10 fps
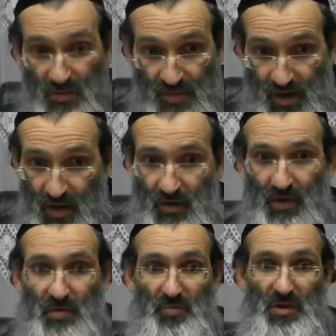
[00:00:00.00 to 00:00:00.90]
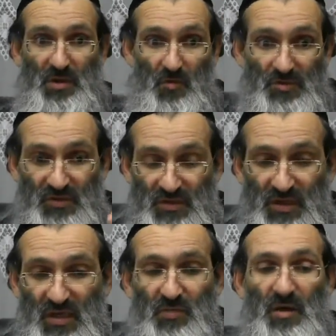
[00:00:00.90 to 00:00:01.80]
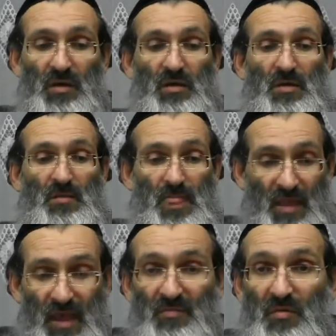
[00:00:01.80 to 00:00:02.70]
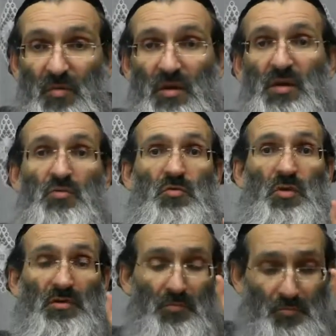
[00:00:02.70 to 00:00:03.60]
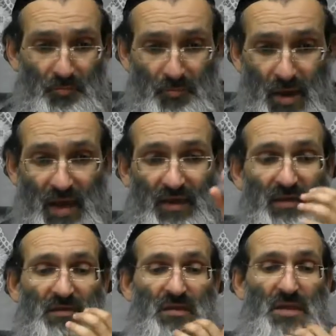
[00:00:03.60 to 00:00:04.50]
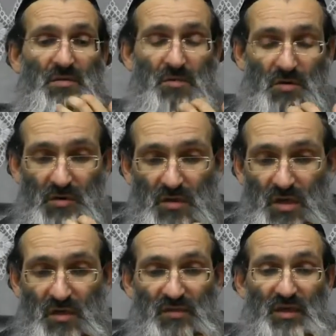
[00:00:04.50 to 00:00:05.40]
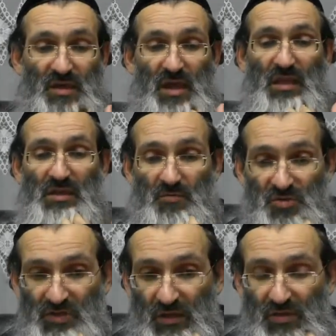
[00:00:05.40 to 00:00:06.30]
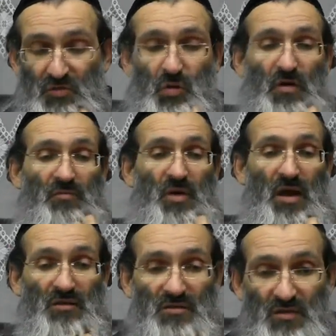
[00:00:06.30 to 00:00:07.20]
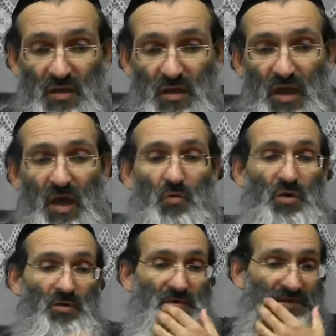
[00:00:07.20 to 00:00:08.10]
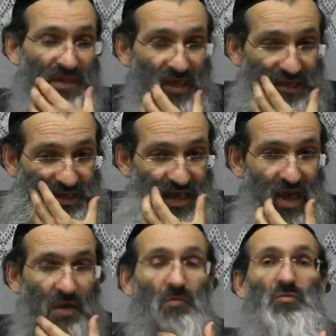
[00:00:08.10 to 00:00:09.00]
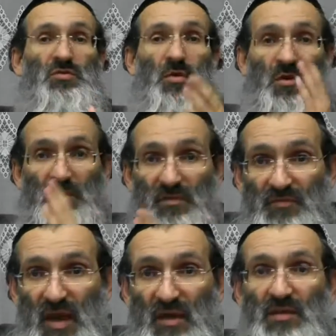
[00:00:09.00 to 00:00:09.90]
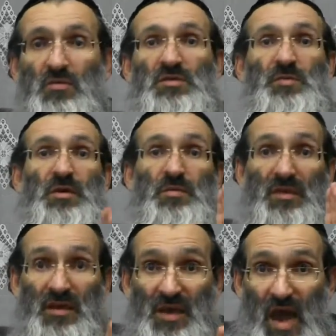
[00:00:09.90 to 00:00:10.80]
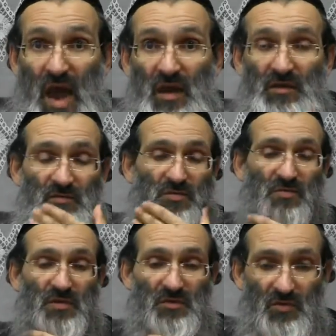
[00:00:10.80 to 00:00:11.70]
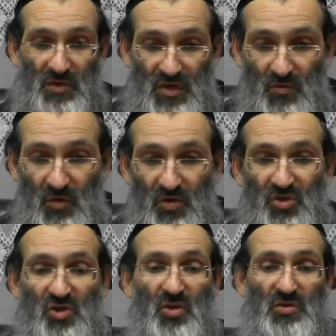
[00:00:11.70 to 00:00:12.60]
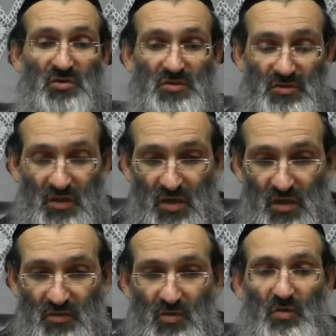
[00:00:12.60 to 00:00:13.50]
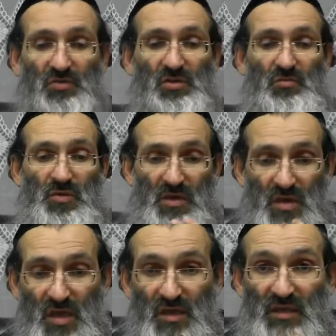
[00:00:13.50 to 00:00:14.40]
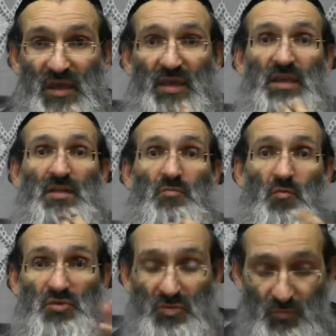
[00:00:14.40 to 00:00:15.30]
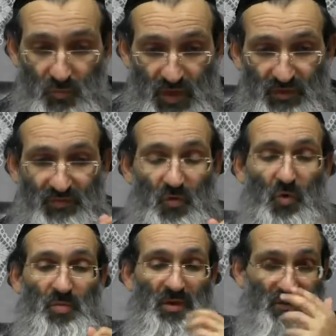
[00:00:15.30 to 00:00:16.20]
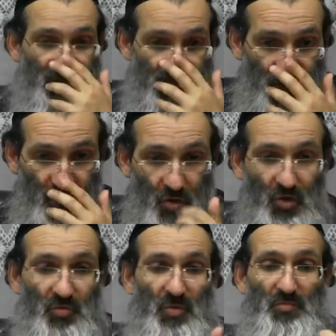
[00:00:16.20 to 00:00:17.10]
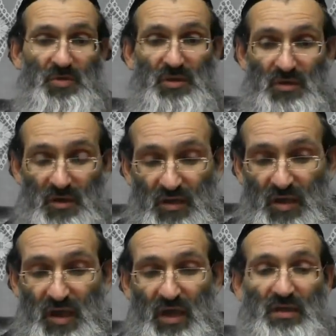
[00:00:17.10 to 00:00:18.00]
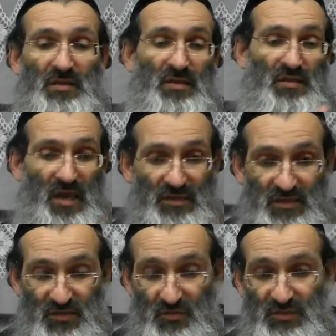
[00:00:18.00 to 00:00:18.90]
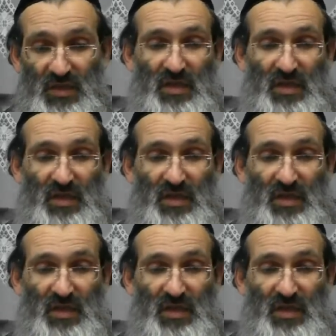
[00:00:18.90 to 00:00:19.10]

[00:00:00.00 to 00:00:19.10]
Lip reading: There in Bina, which is the Ima, Emma Bonim, we bring them back into Ima, the Kelim, which they had 12 months, and we're going to masakin now. We spoke about the vak. Now we're speaking about the gal. We're speaking of the gimel rishonos. Those 3 kelim, which make 4, because there's a chokhmah bina, and in the das, as we